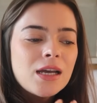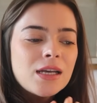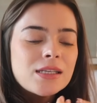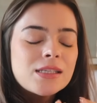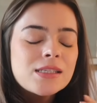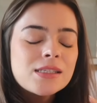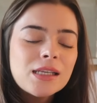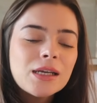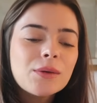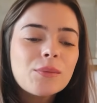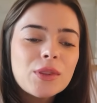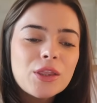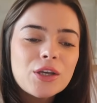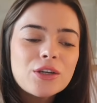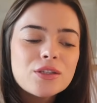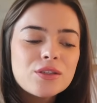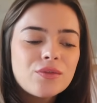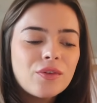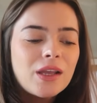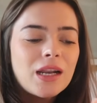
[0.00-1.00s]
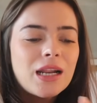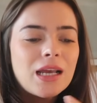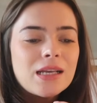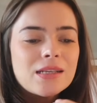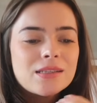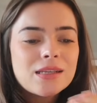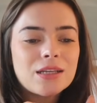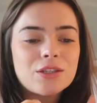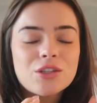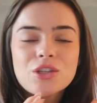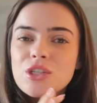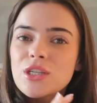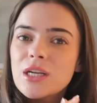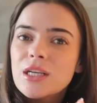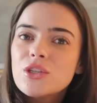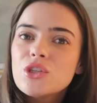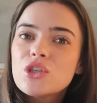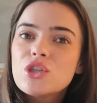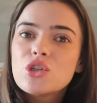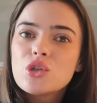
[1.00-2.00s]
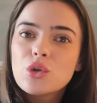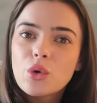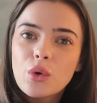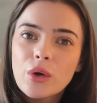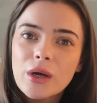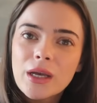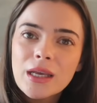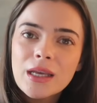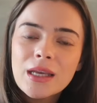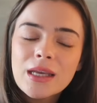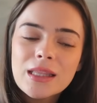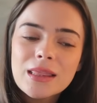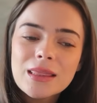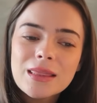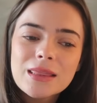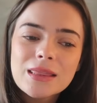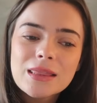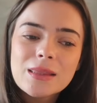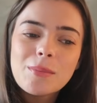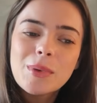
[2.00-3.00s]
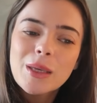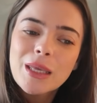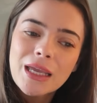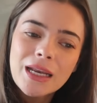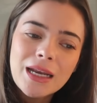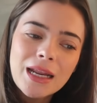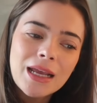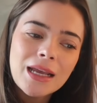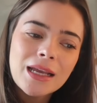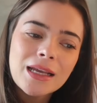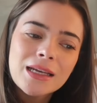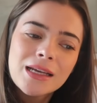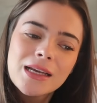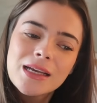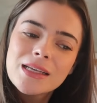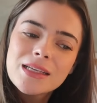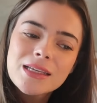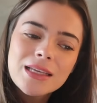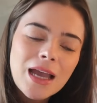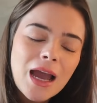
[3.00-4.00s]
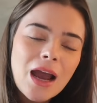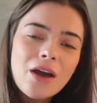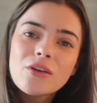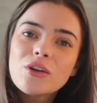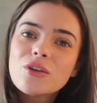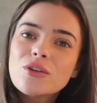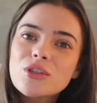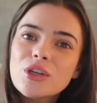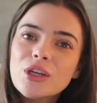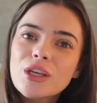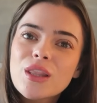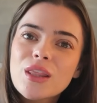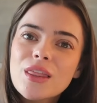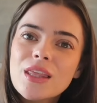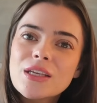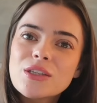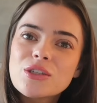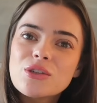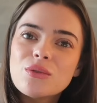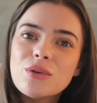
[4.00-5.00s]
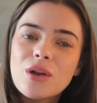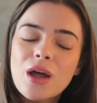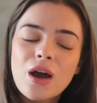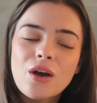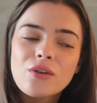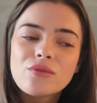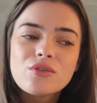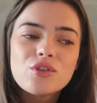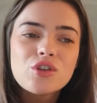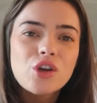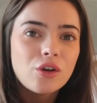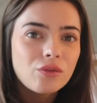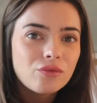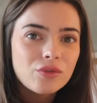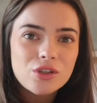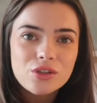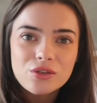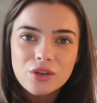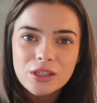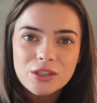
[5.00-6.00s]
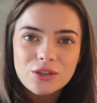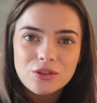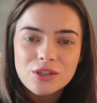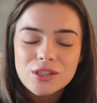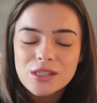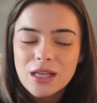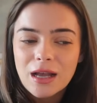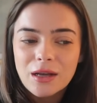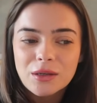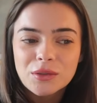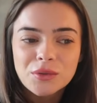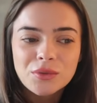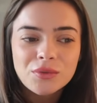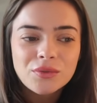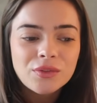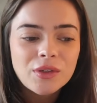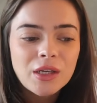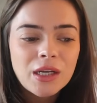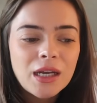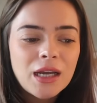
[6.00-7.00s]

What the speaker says: sit with those feelings and just enjoy the beginning. Carry on doing the things you love. Don't restrict yourself,